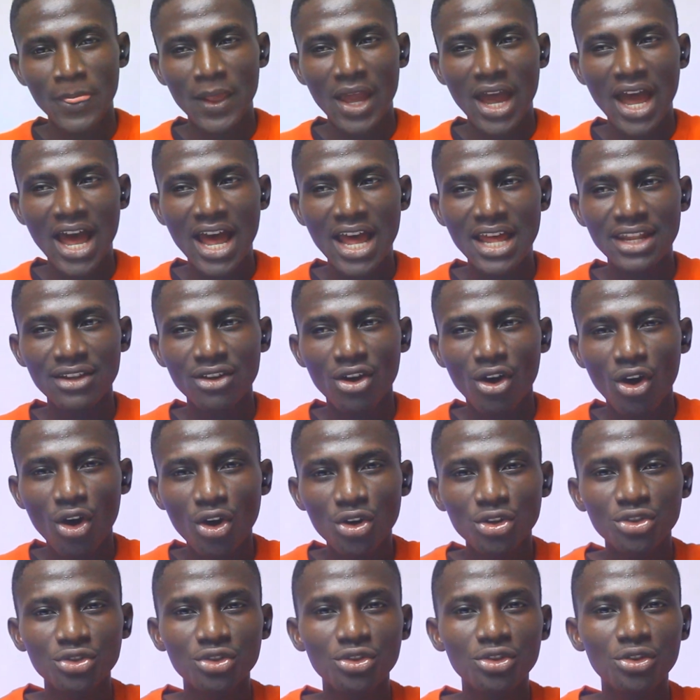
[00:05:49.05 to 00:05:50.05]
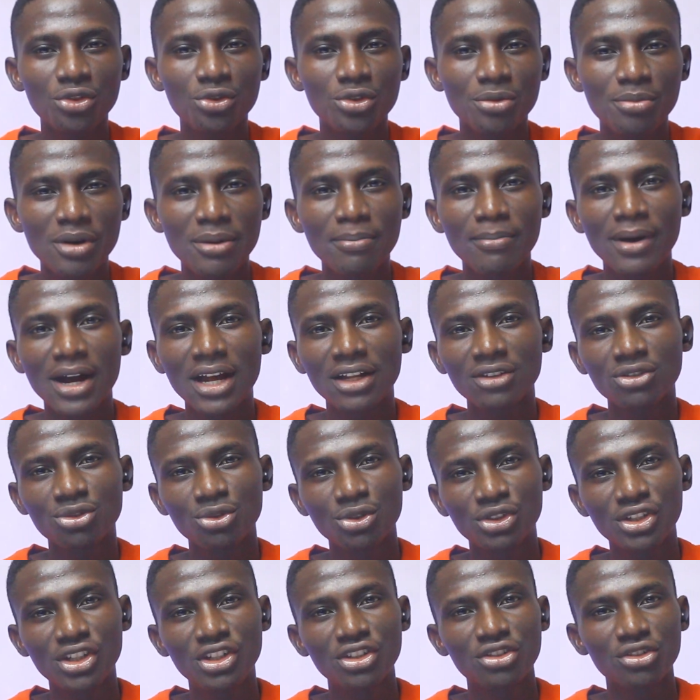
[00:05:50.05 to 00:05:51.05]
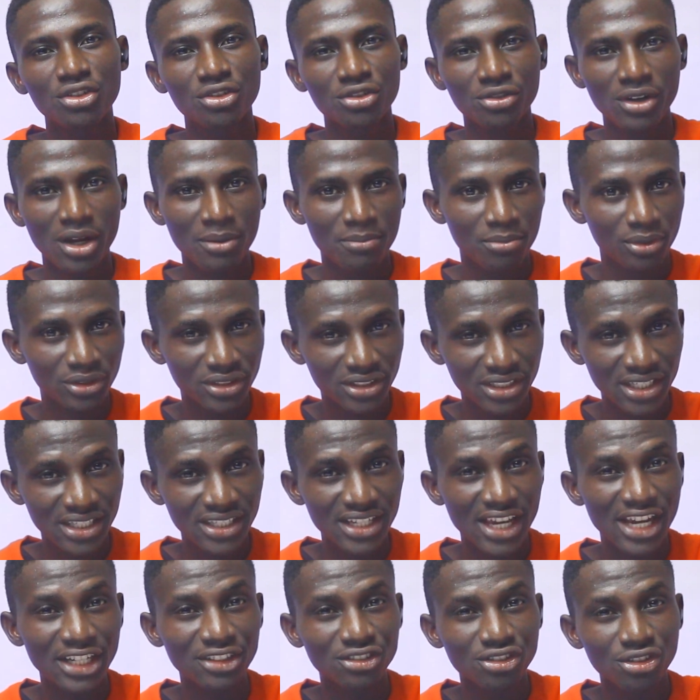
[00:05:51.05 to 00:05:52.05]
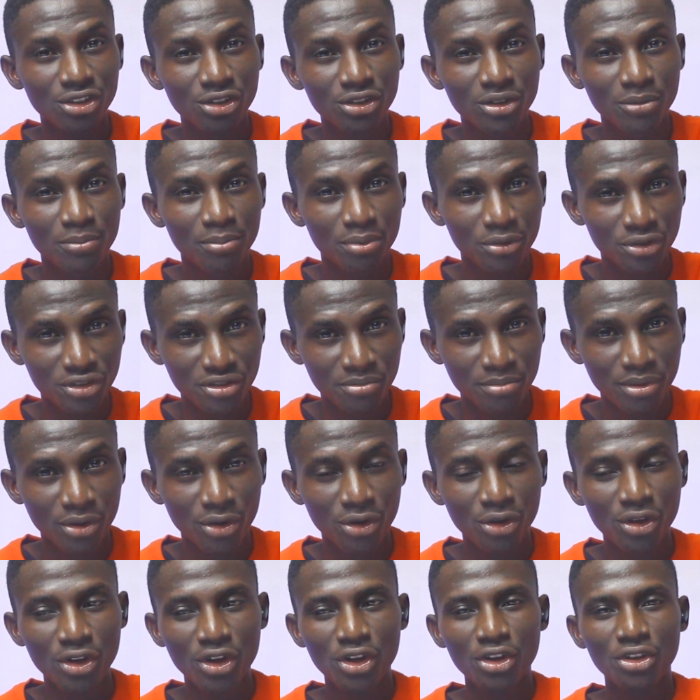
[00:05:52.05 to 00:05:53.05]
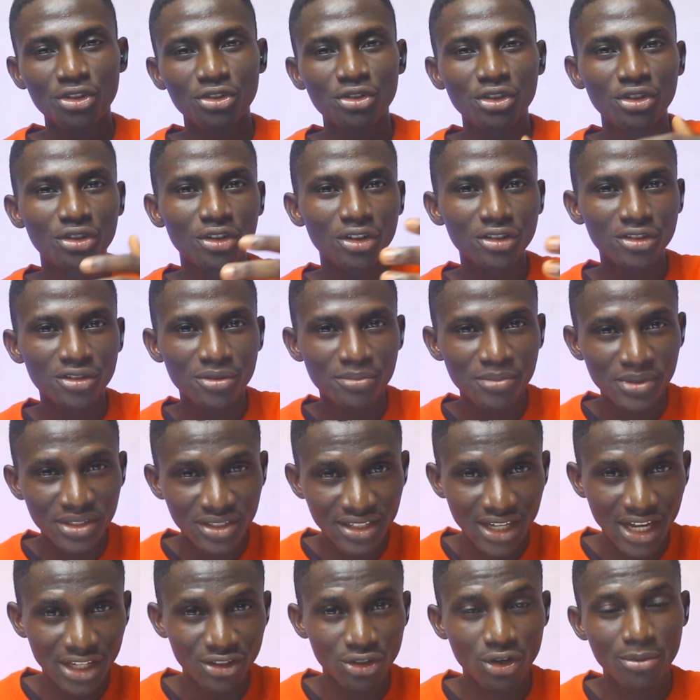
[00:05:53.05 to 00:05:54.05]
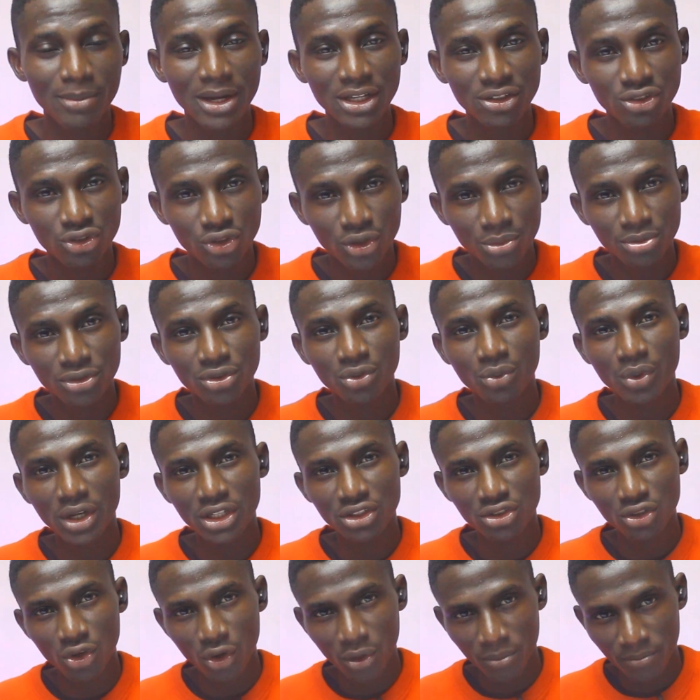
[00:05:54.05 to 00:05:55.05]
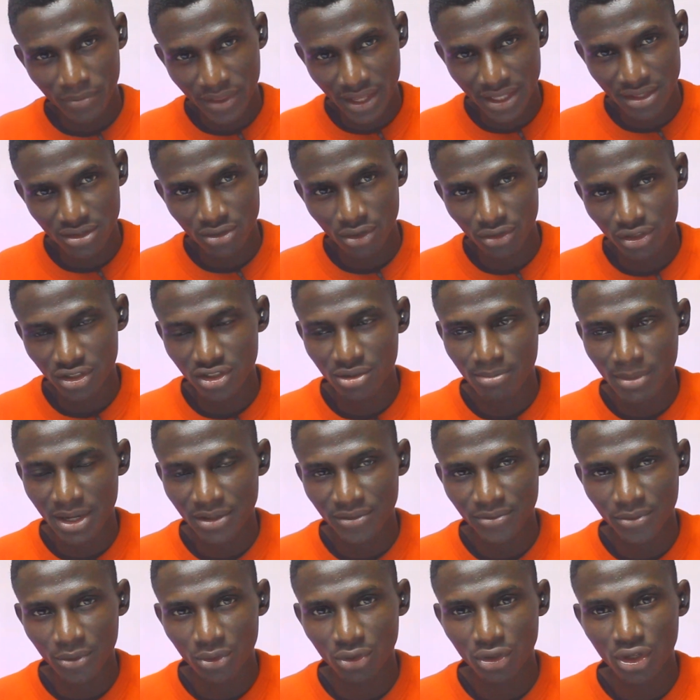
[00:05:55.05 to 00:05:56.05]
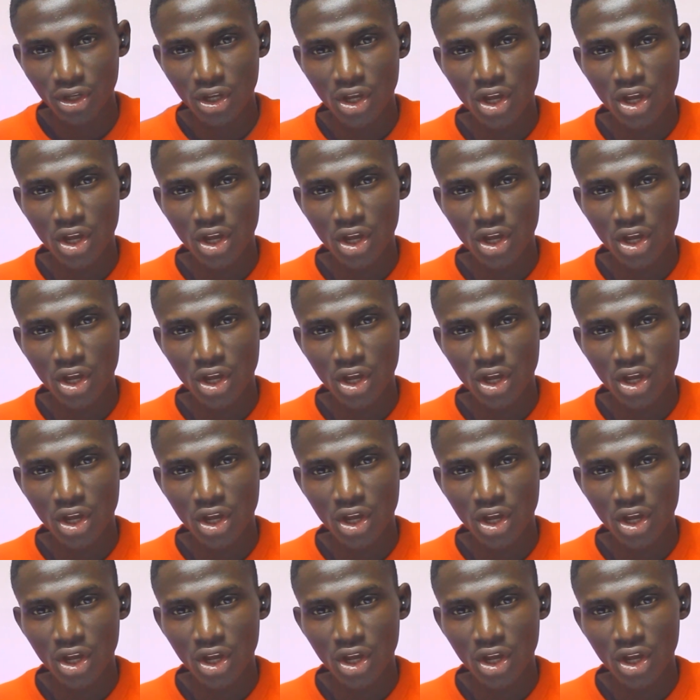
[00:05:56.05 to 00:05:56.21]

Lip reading: And also remember to hit the subscribe button and turn on the post bell so you don't miss out on my subsequent updates on the smartphone.